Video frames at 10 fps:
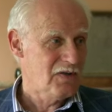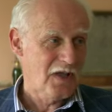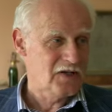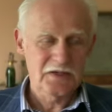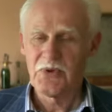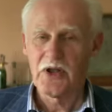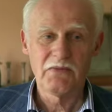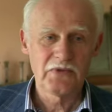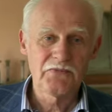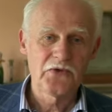yes, the
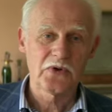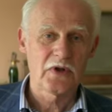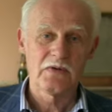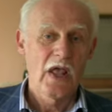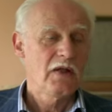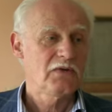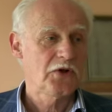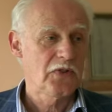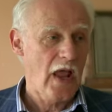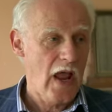beloved Führer.
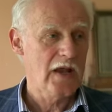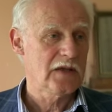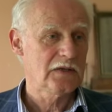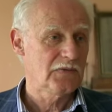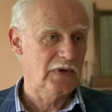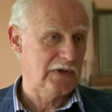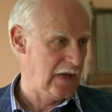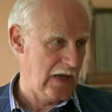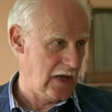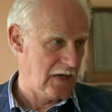To the end of her
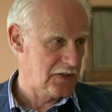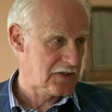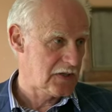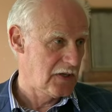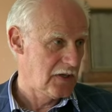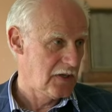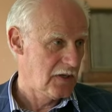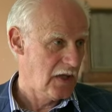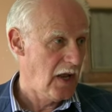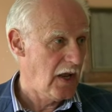days
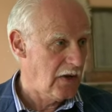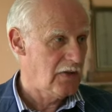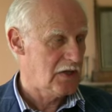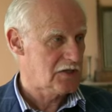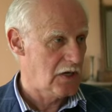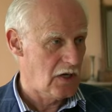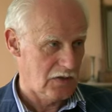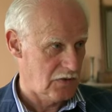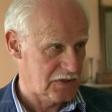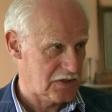in this
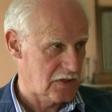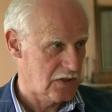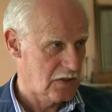house,